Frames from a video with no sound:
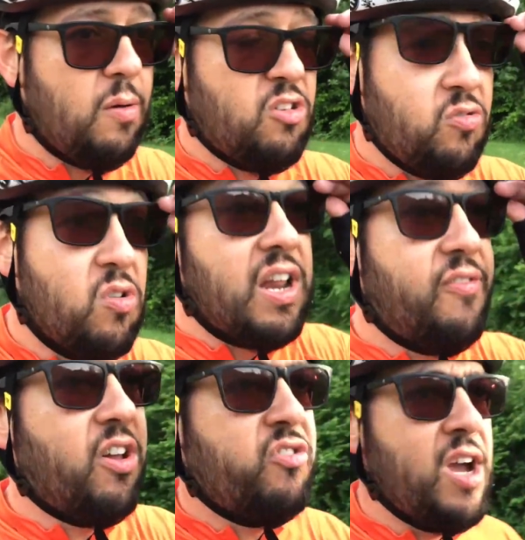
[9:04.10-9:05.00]
it, which is really
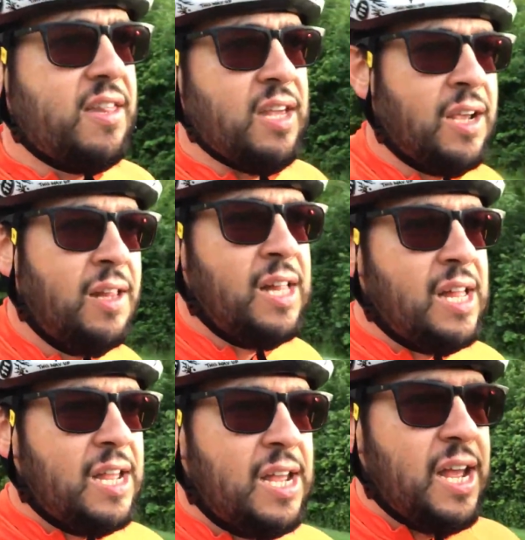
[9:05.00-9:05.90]
frustrating.
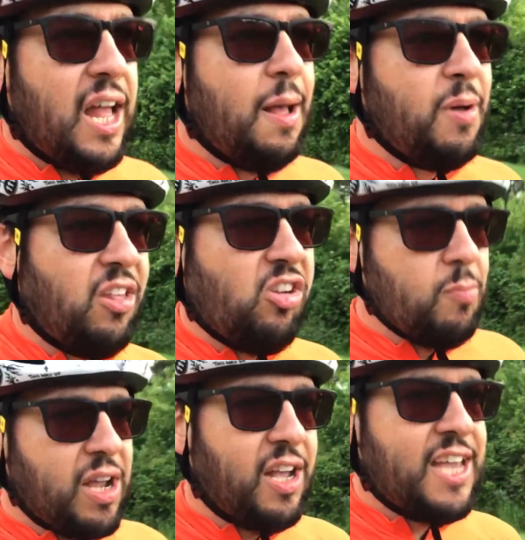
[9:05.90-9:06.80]
But
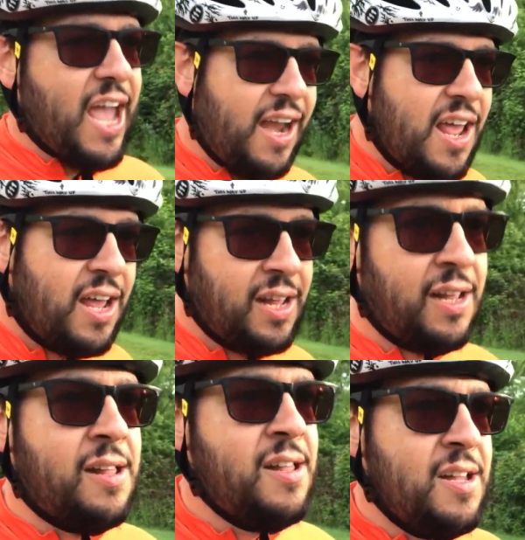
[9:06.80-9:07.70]
assuming I can,
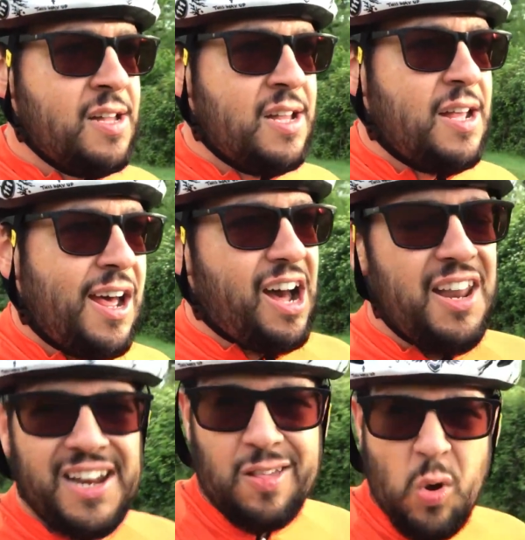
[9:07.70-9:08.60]

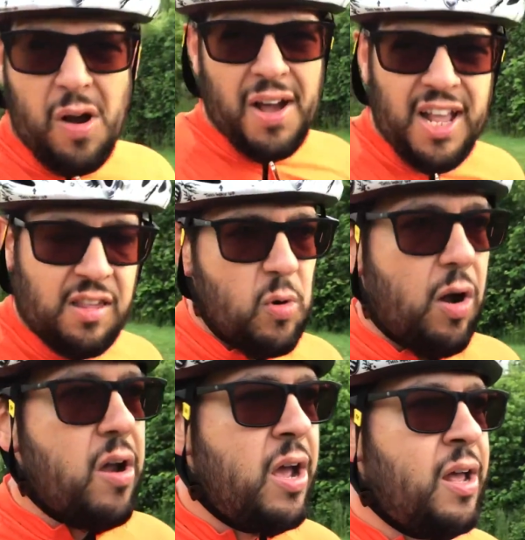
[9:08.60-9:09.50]
I think that's where I'll head
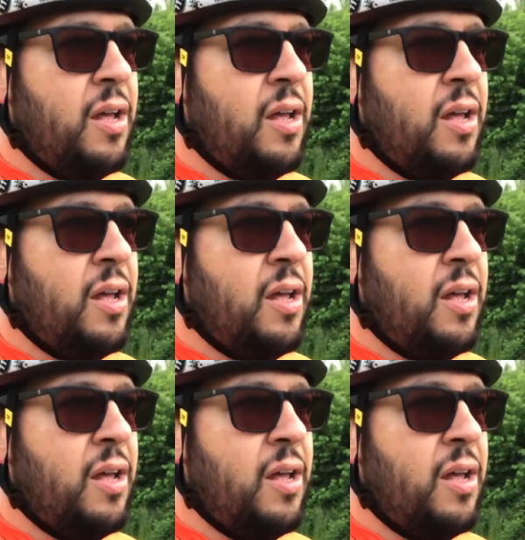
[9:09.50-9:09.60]
tomorrow.